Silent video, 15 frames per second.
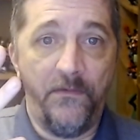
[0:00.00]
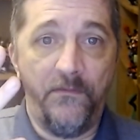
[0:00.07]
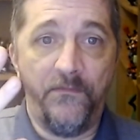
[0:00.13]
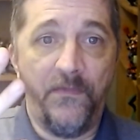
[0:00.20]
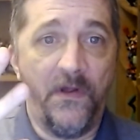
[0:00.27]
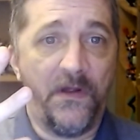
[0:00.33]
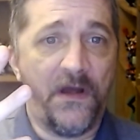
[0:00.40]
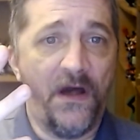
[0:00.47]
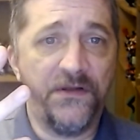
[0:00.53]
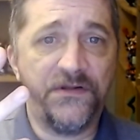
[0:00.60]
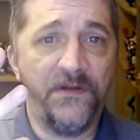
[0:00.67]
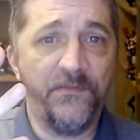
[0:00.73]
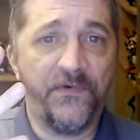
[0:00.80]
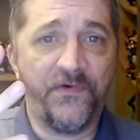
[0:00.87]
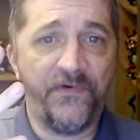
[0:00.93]

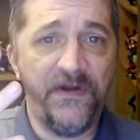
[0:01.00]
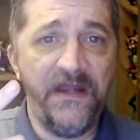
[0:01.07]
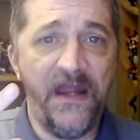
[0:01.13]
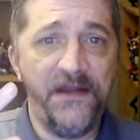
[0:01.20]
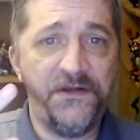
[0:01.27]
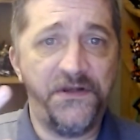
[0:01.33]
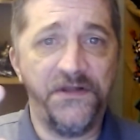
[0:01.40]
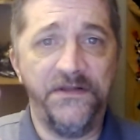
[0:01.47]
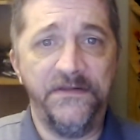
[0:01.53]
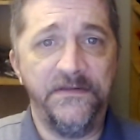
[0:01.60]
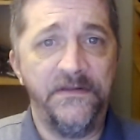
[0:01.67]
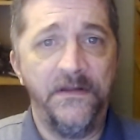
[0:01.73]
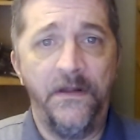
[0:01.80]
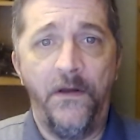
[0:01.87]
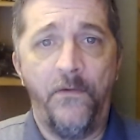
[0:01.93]
custom creation,
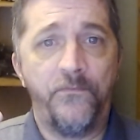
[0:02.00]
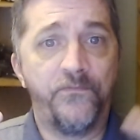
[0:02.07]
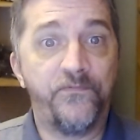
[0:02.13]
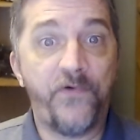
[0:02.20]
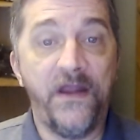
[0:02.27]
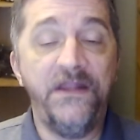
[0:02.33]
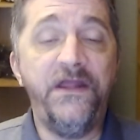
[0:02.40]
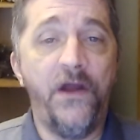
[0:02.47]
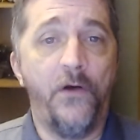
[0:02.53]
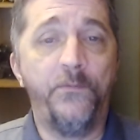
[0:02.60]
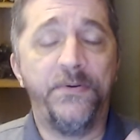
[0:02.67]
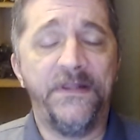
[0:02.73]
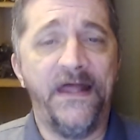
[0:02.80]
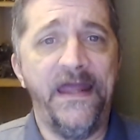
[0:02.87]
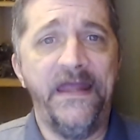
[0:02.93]
radio
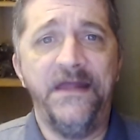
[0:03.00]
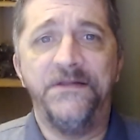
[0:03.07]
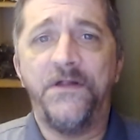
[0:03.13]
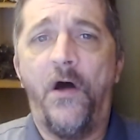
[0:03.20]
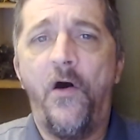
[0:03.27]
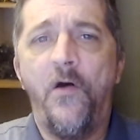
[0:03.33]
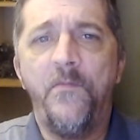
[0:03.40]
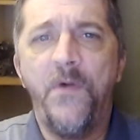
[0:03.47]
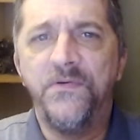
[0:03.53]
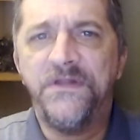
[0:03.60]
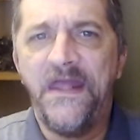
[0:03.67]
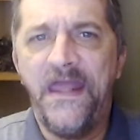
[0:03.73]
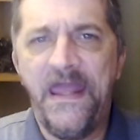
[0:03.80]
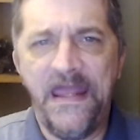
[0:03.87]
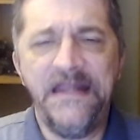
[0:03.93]
plays, almost
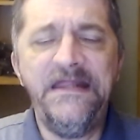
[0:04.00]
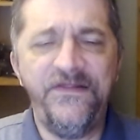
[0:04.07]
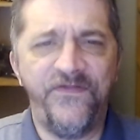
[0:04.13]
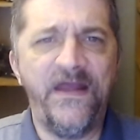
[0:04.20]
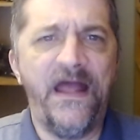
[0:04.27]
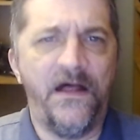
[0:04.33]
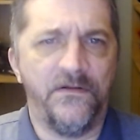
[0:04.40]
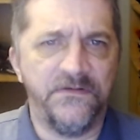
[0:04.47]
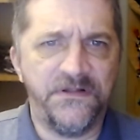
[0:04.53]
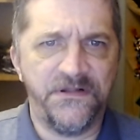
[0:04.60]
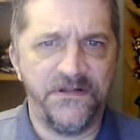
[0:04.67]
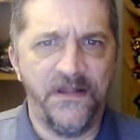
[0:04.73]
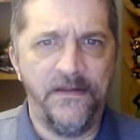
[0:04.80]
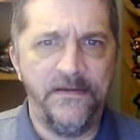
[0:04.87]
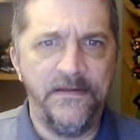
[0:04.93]
anything else
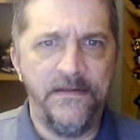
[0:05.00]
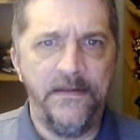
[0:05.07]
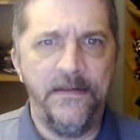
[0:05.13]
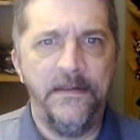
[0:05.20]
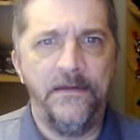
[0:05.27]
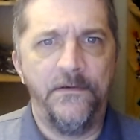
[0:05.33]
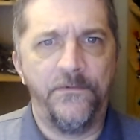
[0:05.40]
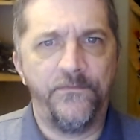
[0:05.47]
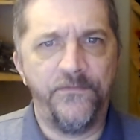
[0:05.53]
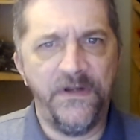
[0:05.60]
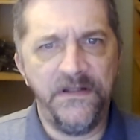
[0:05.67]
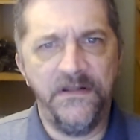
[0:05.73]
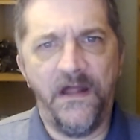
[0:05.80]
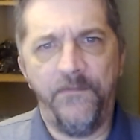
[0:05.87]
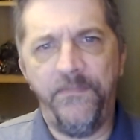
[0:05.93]
written
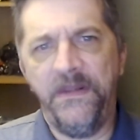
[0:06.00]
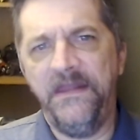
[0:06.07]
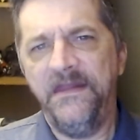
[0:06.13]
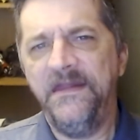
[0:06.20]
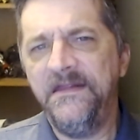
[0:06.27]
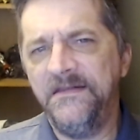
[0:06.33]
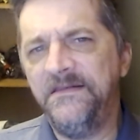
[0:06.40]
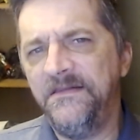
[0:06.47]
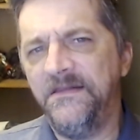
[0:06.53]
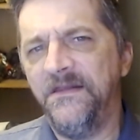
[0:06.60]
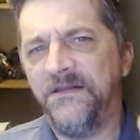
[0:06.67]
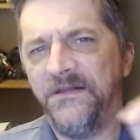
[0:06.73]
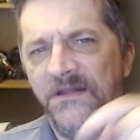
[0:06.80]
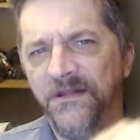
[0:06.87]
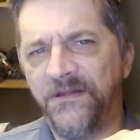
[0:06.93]
up in the
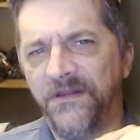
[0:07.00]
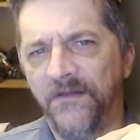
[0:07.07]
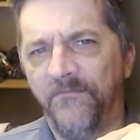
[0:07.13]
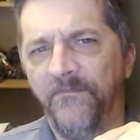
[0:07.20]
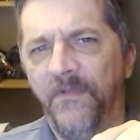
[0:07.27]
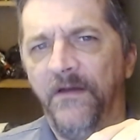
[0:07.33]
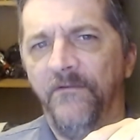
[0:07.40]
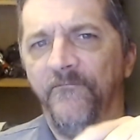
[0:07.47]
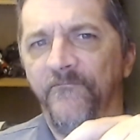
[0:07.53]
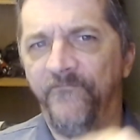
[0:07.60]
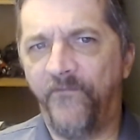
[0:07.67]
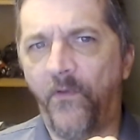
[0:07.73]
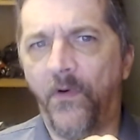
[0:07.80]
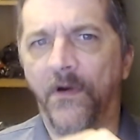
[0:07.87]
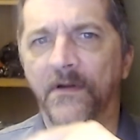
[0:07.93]
system
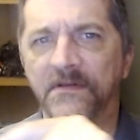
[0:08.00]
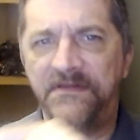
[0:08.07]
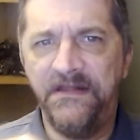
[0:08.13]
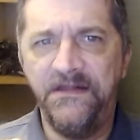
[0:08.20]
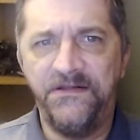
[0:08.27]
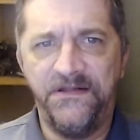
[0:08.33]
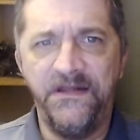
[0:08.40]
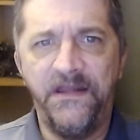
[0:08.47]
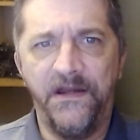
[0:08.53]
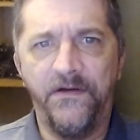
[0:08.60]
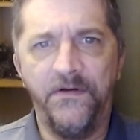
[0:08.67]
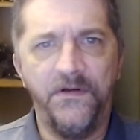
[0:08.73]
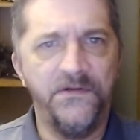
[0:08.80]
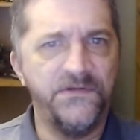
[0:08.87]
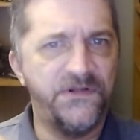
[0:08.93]
for DC
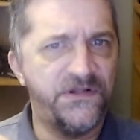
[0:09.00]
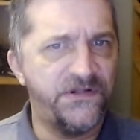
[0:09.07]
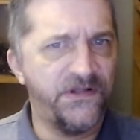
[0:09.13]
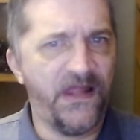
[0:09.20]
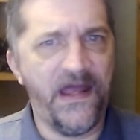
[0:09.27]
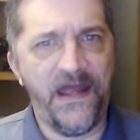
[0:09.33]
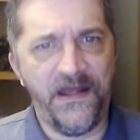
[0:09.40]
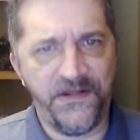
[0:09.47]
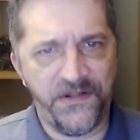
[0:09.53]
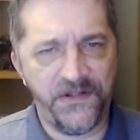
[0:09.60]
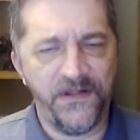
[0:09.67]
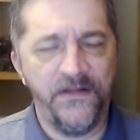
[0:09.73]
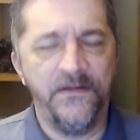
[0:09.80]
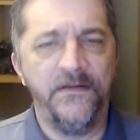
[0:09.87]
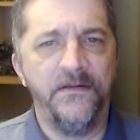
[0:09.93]
Heroes
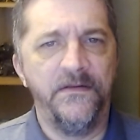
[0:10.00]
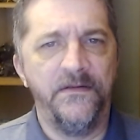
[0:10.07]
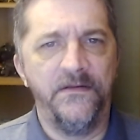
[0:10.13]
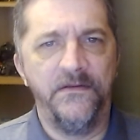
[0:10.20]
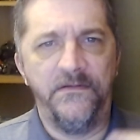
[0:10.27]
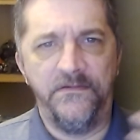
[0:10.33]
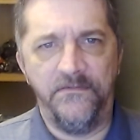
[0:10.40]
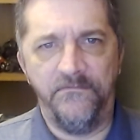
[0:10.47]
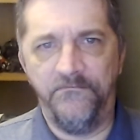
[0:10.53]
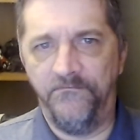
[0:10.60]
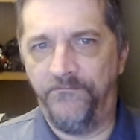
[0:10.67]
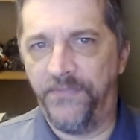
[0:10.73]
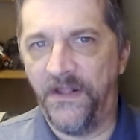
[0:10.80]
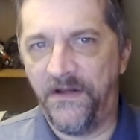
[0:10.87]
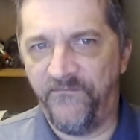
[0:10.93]
/
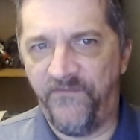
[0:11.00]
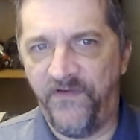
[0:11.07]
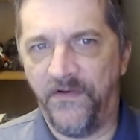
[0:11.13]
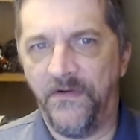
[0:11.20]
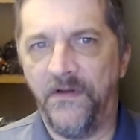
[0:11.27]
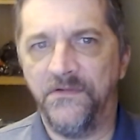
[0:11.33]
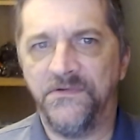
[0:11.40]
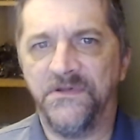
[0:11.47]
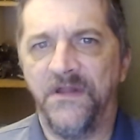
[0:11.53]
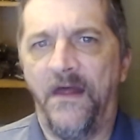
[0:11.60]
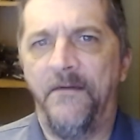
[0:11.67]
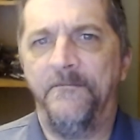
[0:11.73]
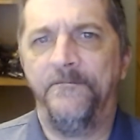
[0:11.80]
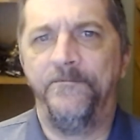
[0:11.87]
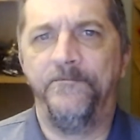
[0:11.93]
Blood of Heroes,
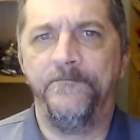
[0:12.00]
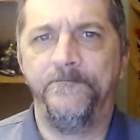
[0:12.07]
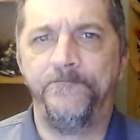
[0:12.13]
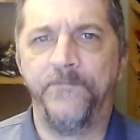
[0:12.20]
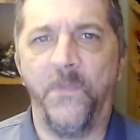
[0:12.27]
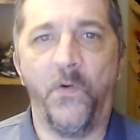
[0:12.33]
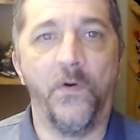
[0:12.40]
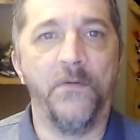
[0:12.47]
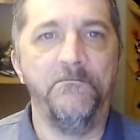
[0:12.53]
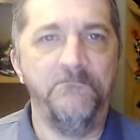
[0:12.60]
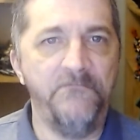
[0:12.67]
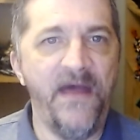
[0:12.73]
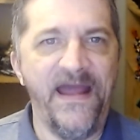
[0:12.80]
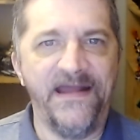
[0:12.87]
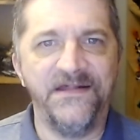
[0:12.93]
or
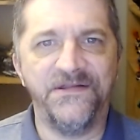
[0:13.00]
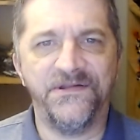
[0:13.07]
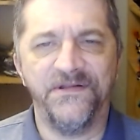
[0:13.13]
MEGS.